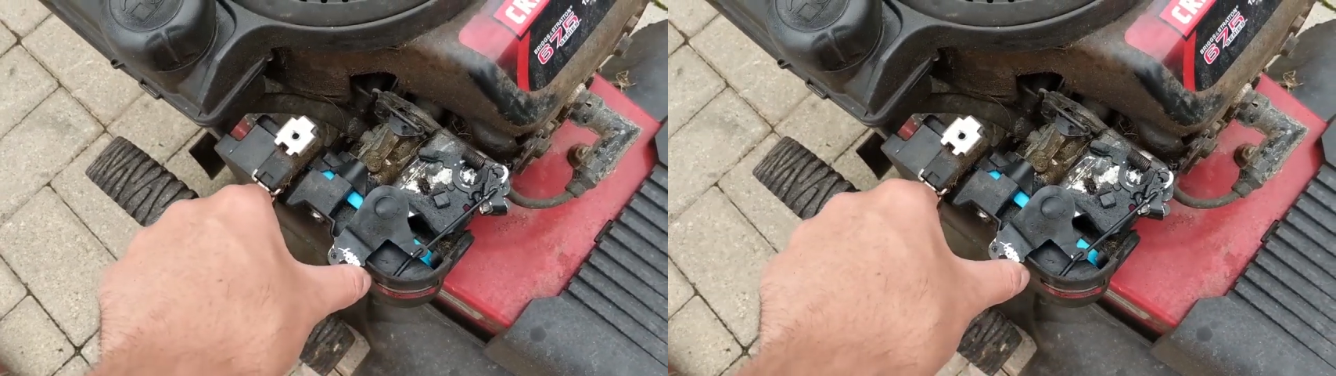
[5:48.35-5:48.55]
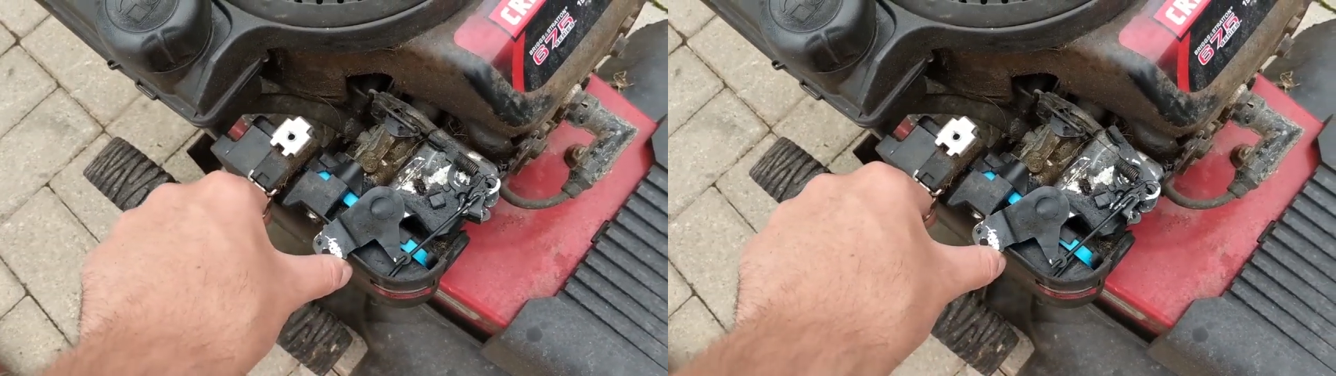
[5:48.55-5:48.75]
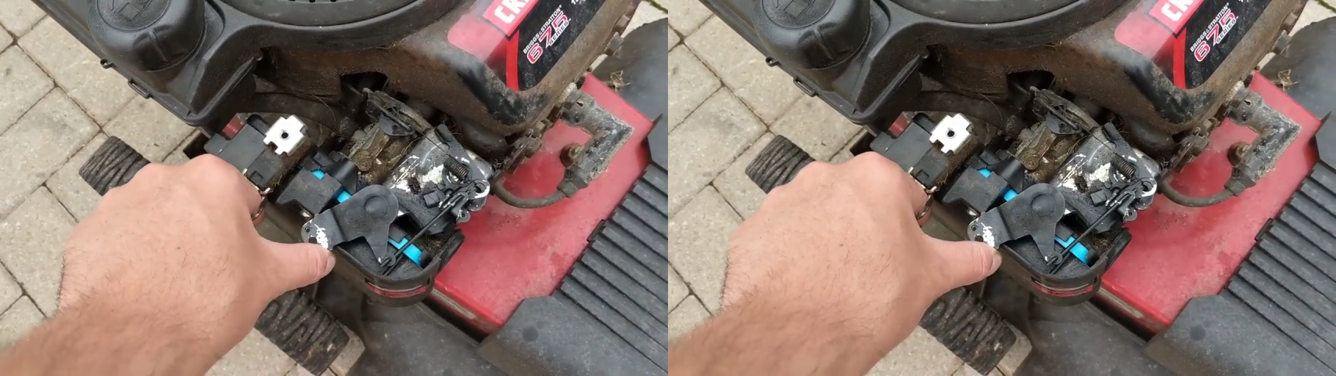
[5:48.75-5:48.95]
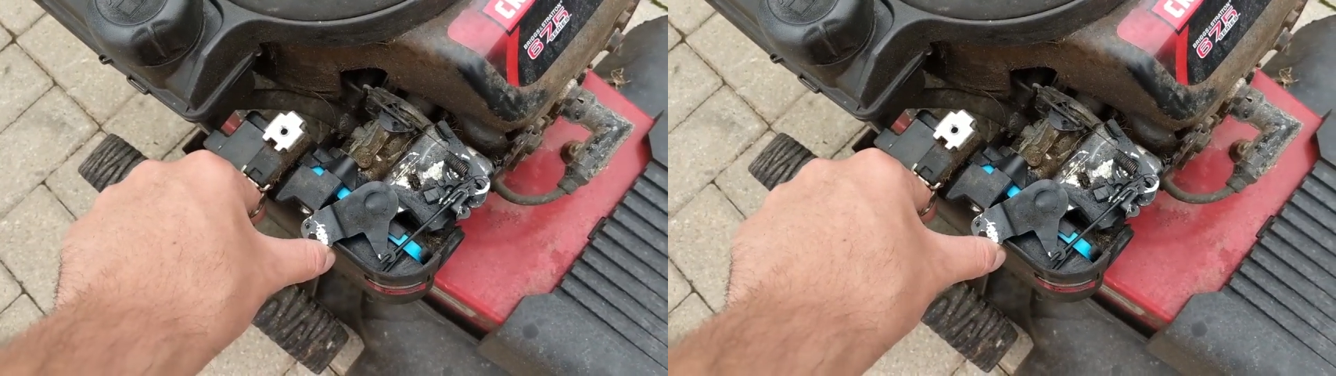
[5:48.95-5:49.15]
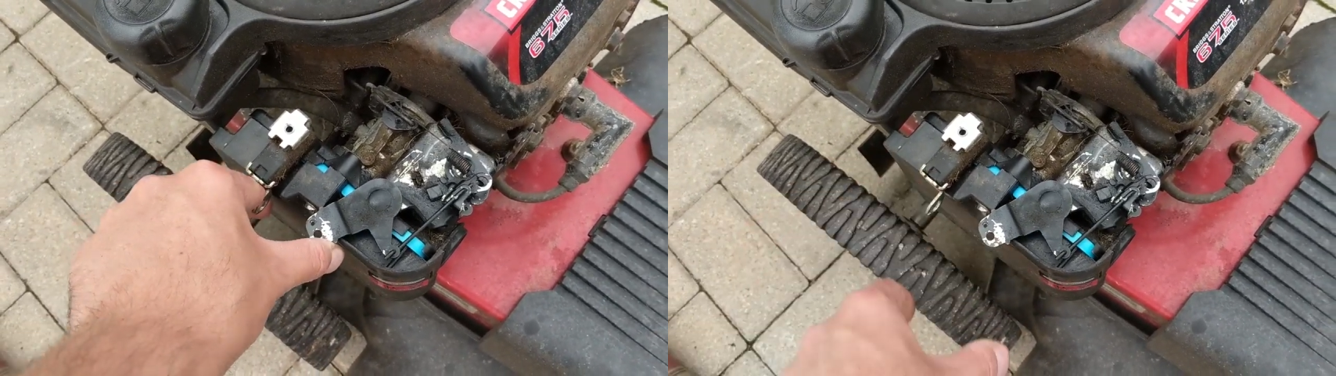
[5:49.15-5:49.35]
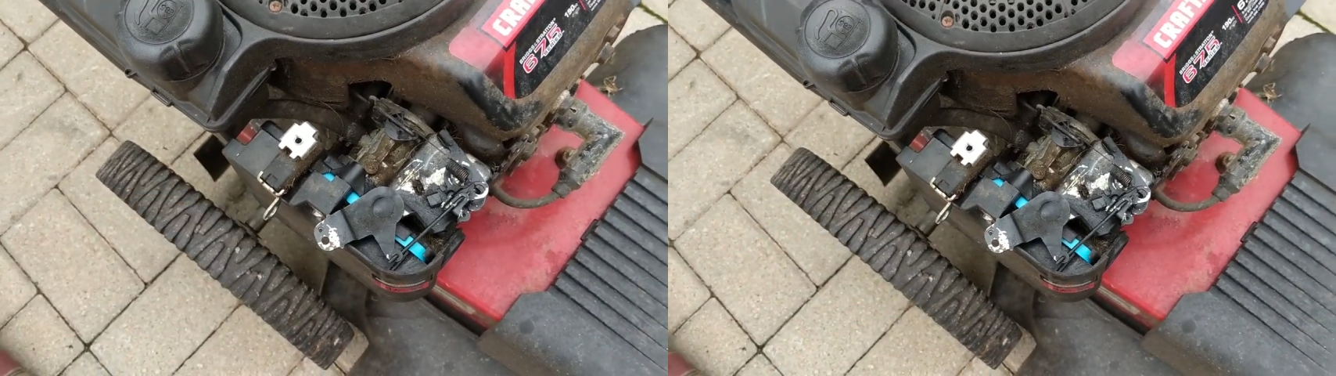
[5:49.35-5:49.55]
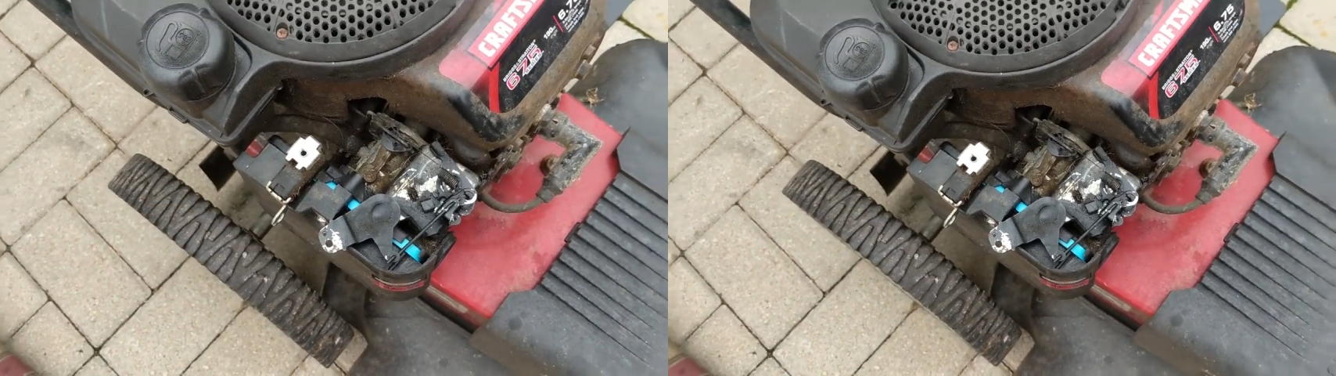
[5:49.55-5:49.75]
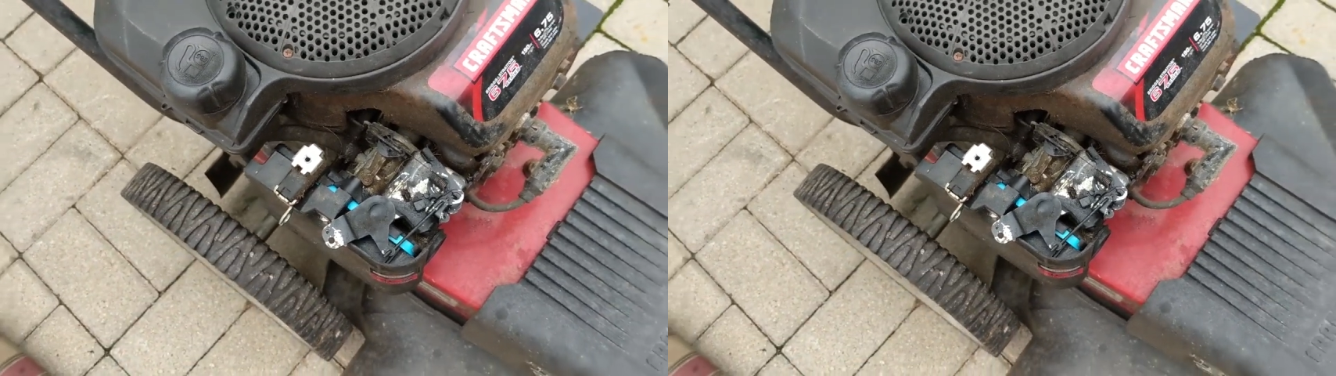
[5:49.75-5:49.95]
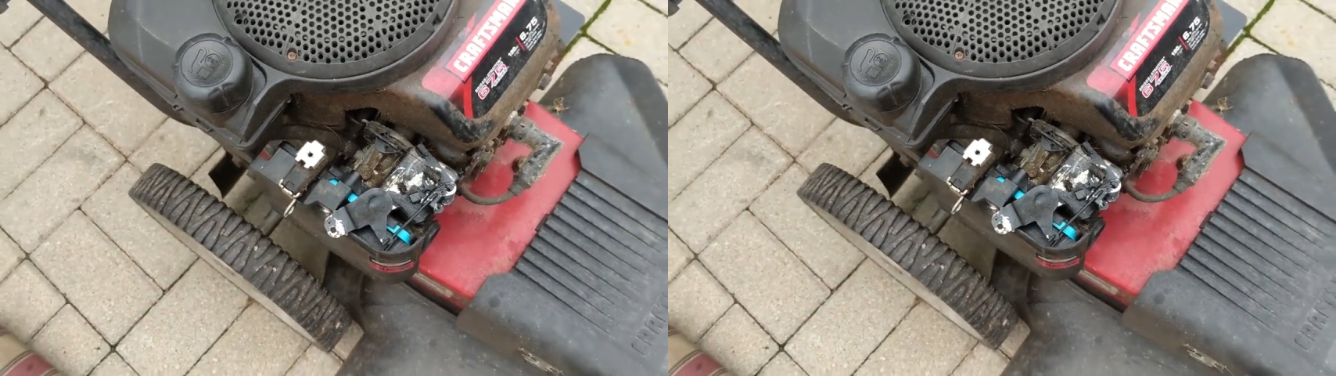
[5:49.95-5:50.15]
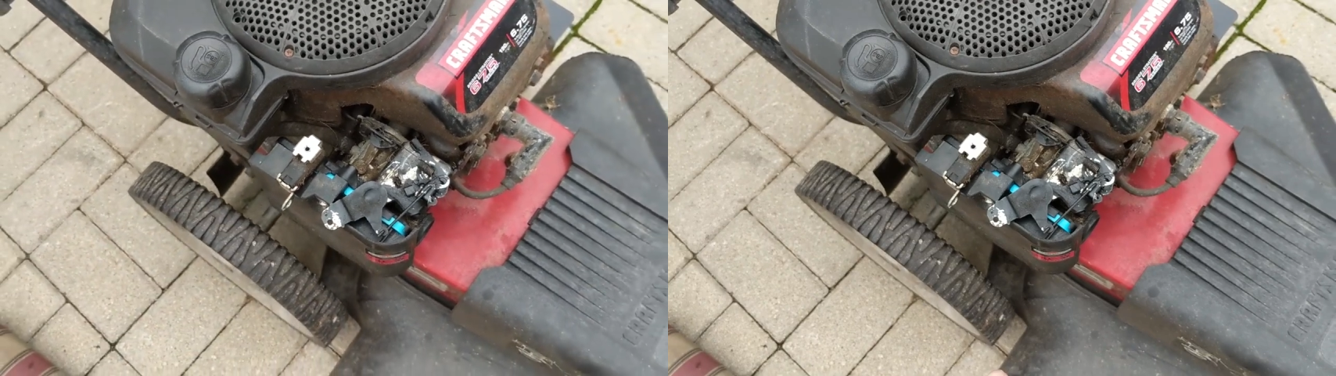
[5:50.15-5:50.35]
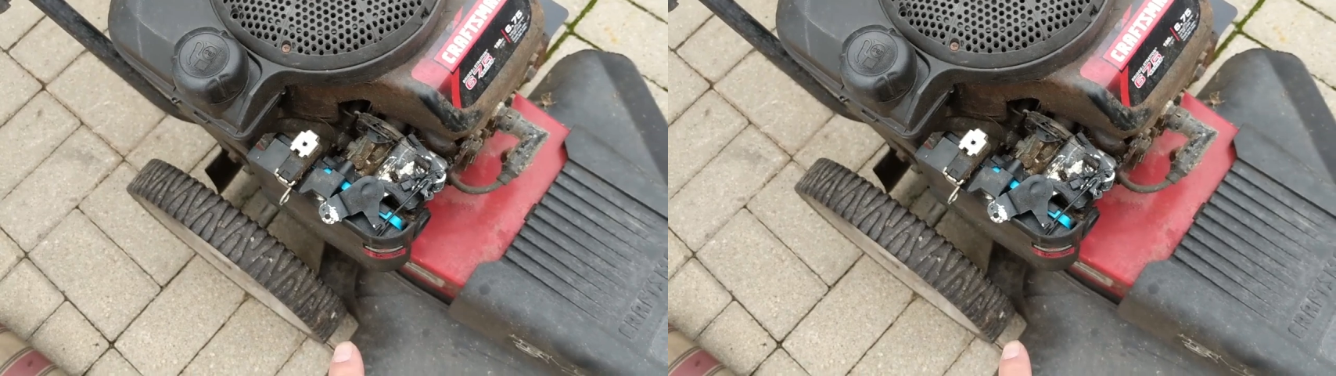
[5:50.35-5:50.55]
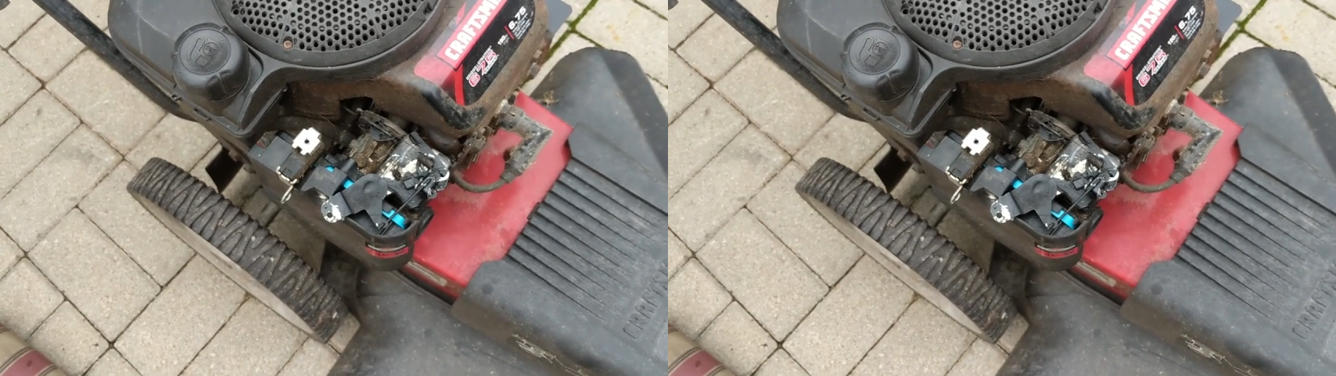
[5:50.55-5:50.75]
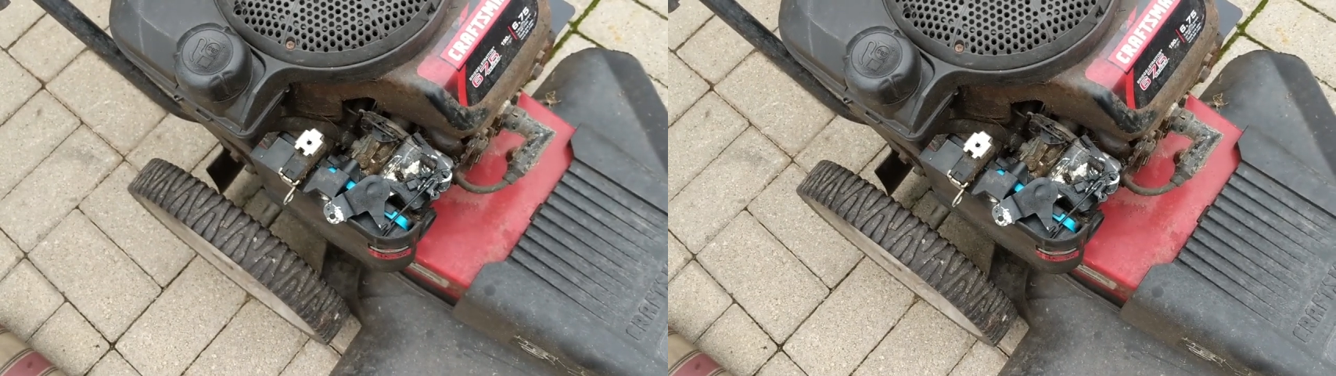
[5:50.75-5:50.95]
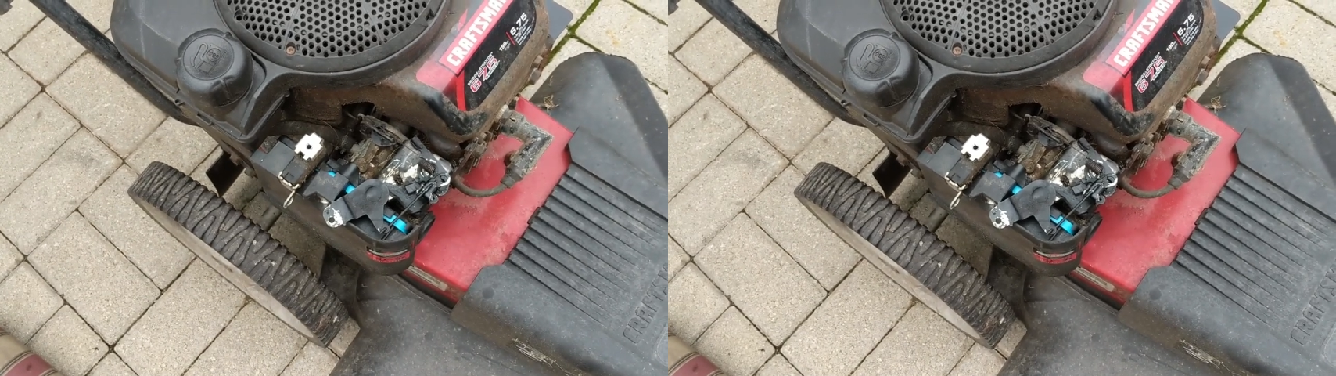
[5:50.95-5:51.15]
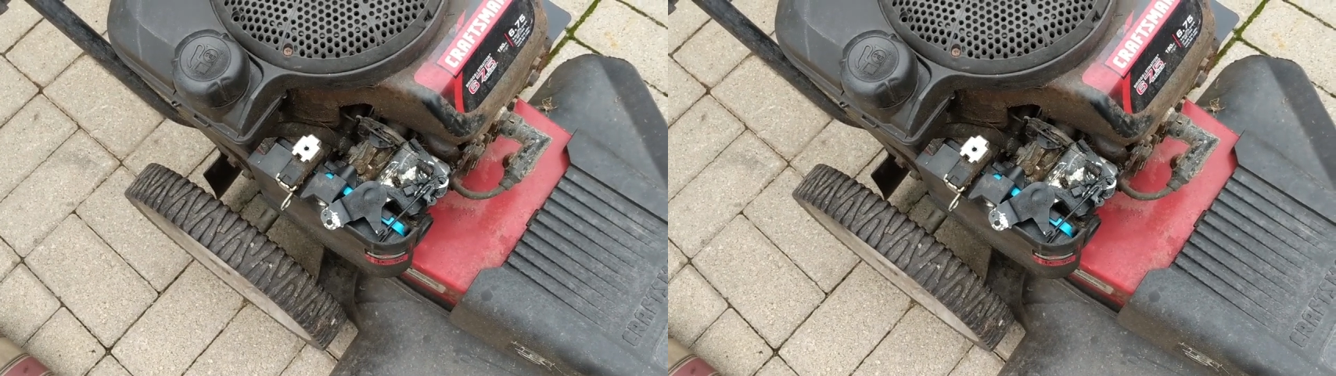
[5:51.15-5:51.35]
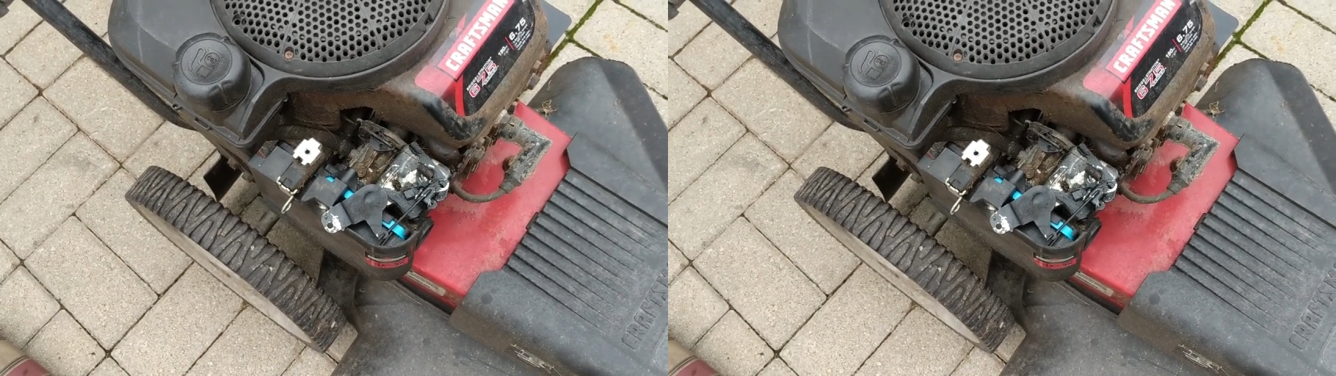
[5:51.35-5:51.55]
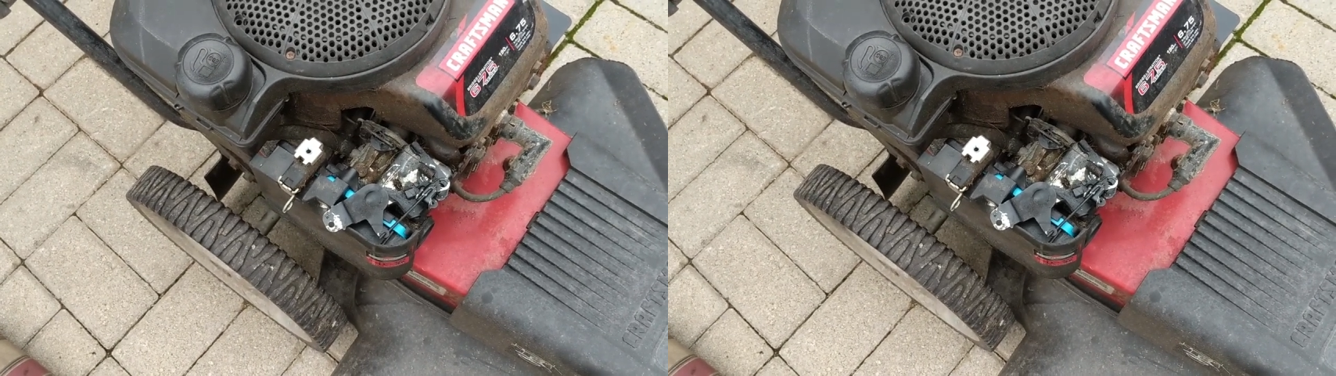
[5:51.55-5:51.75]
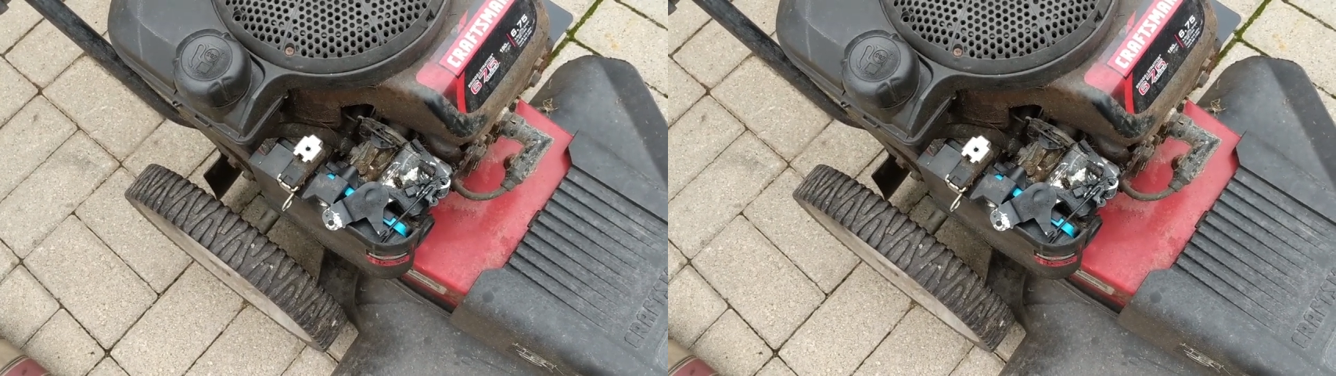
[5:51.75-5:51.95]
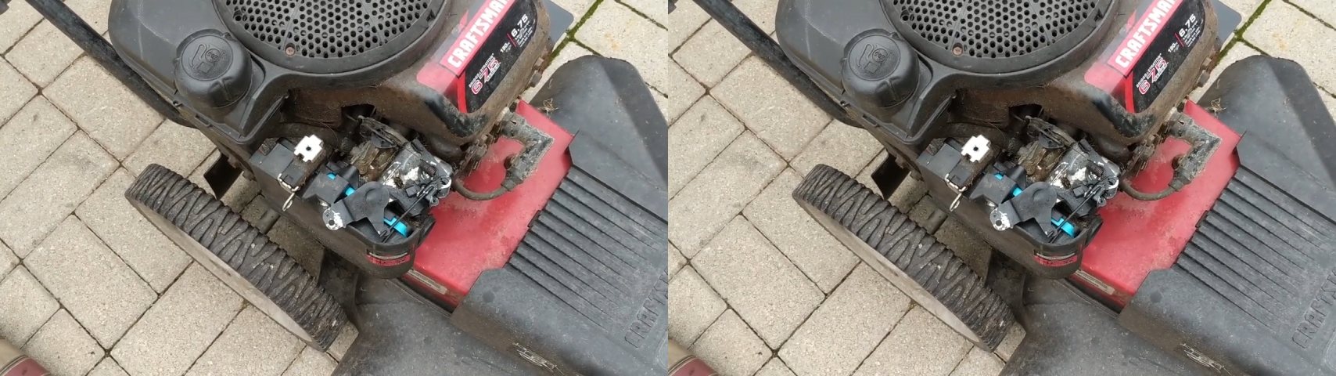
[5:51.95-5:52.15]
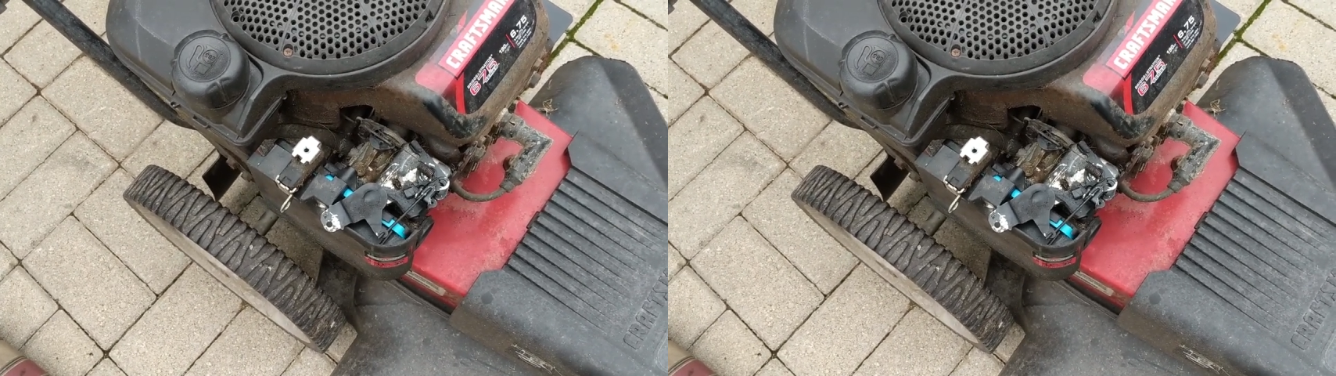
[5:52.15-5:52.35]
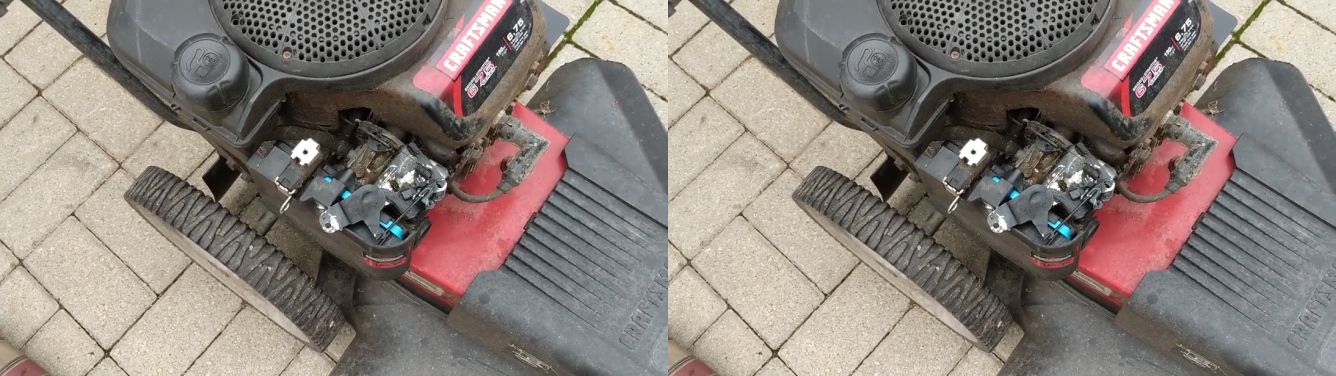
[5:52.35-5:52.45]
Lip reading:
No face is visible, so there are no lips to read.